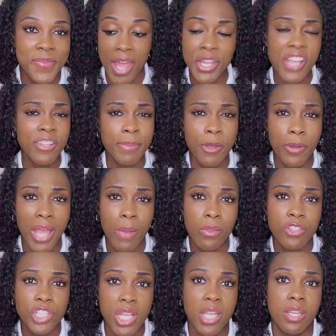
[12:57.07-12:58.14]
And you have to be okay
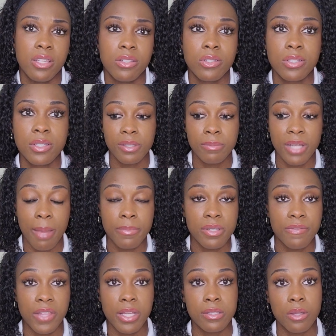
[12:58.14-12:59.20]
with change. Sometimes
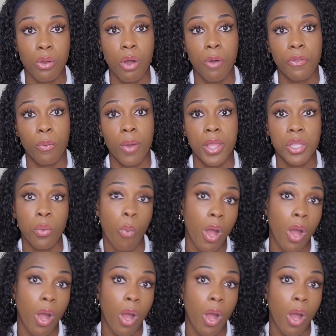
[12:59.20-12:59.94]
if things don't go the way you